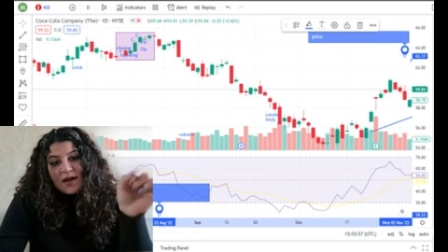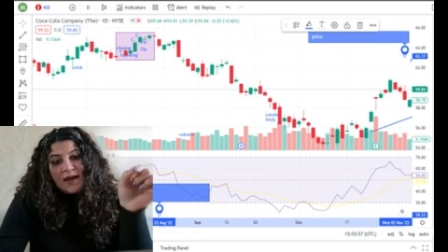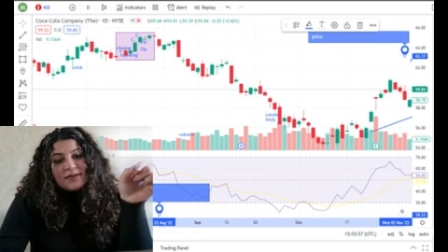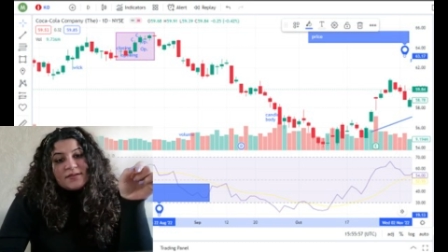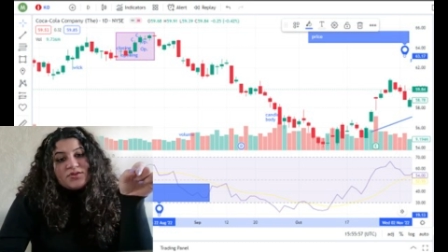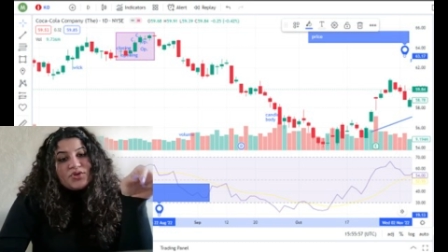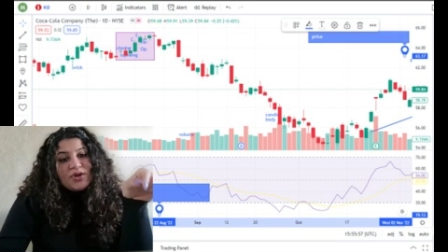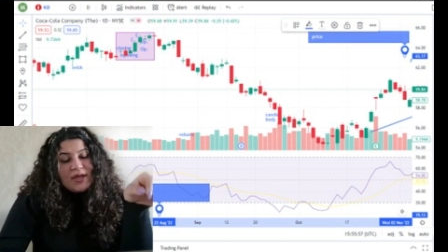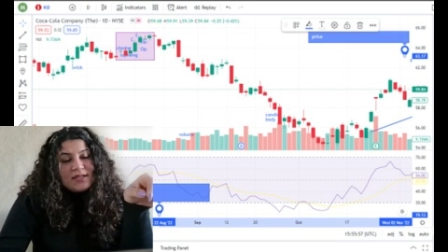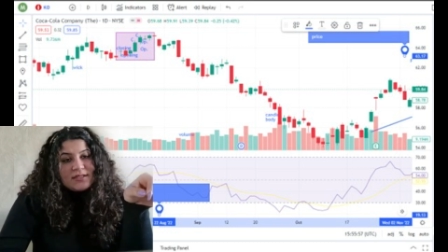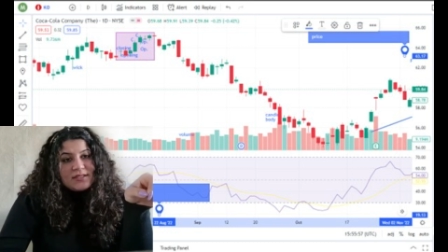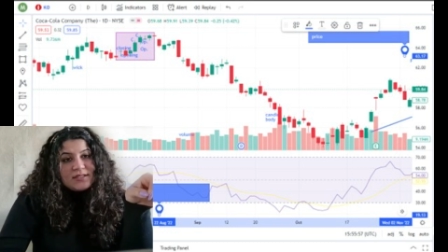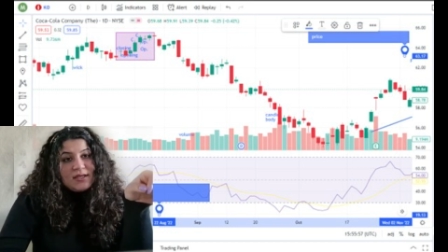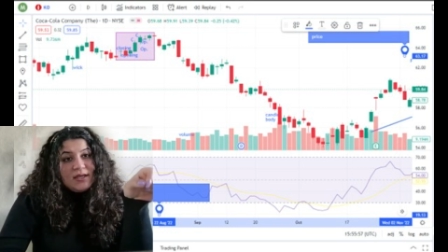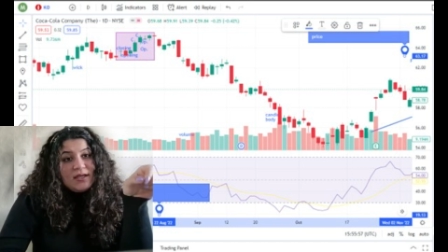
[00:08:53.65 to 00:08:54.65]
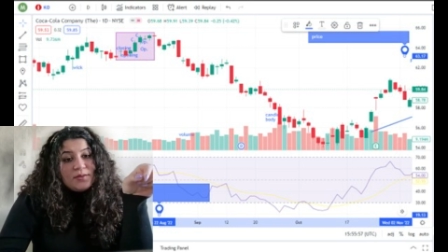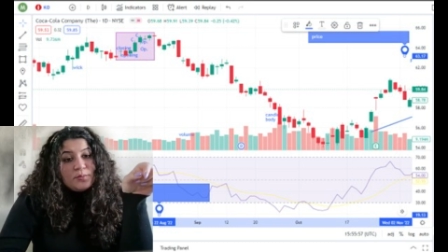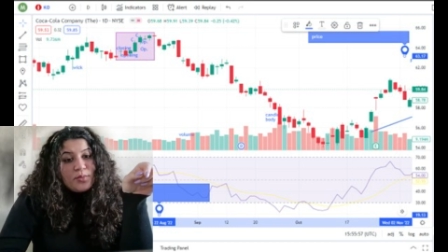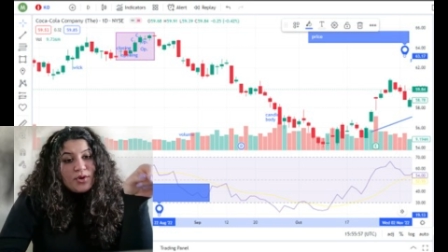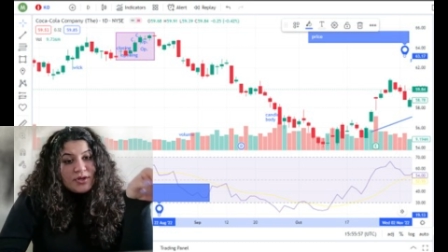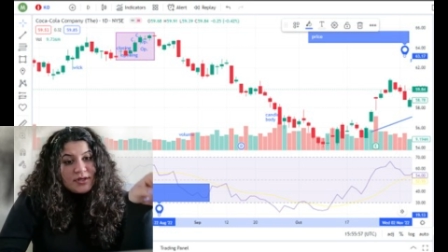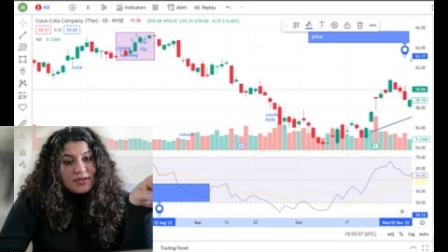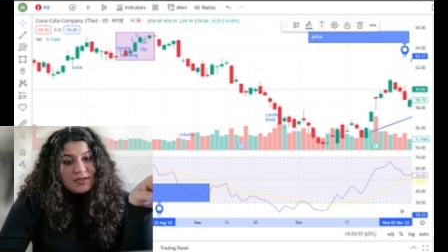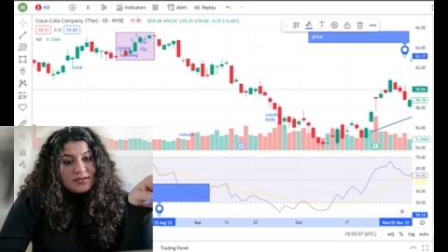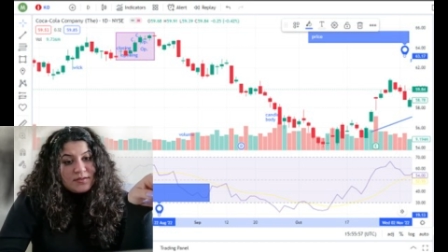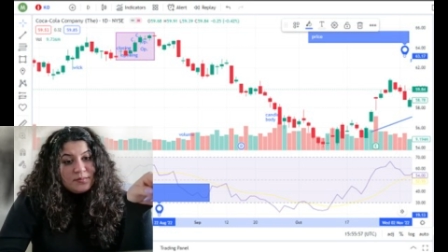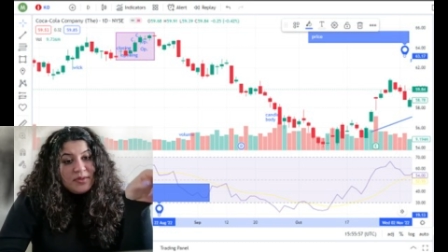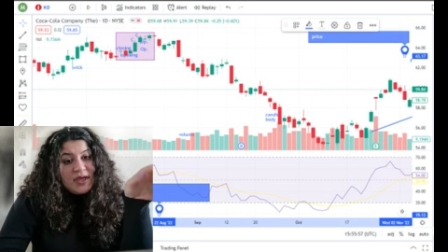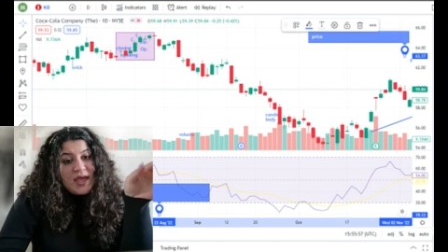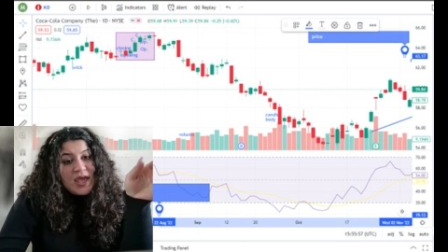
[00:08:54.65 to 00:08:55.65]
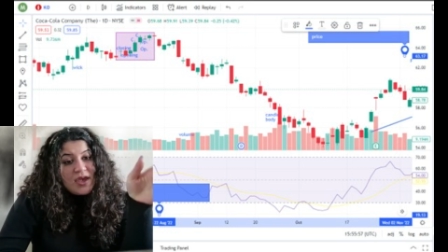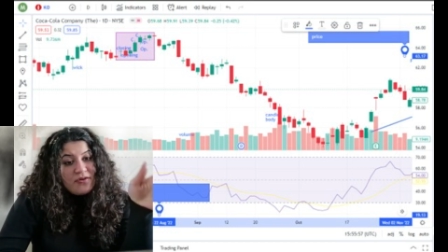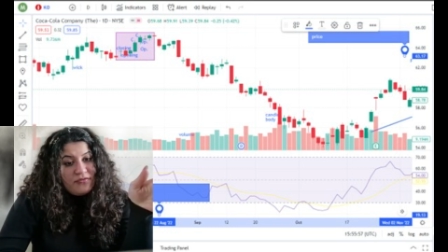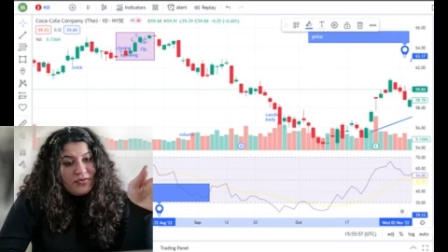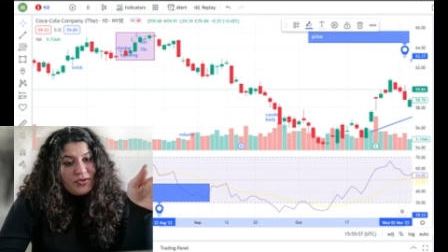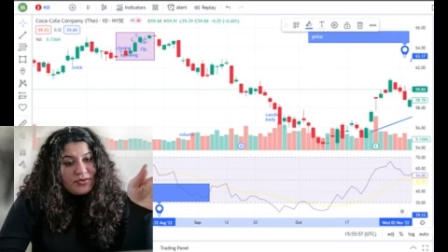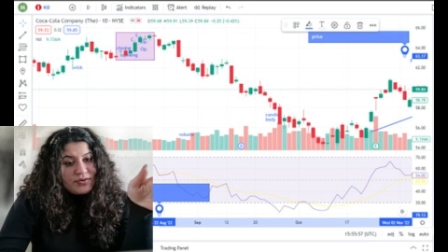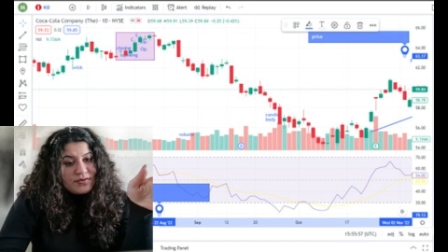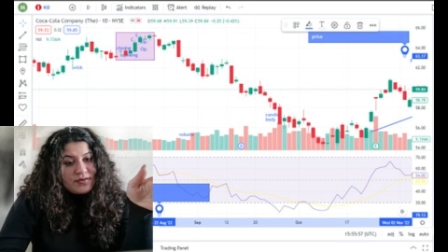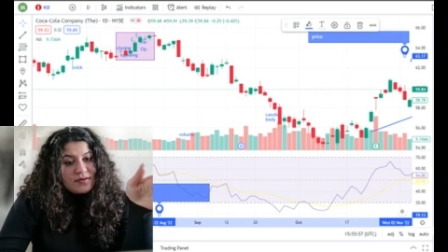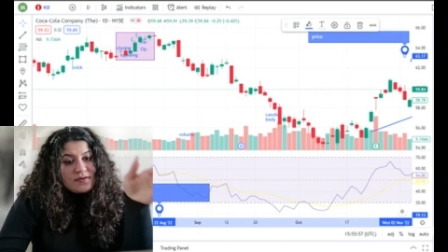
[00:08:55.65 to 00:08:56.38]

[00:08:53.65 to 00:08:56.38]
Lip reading: and trends in market behavior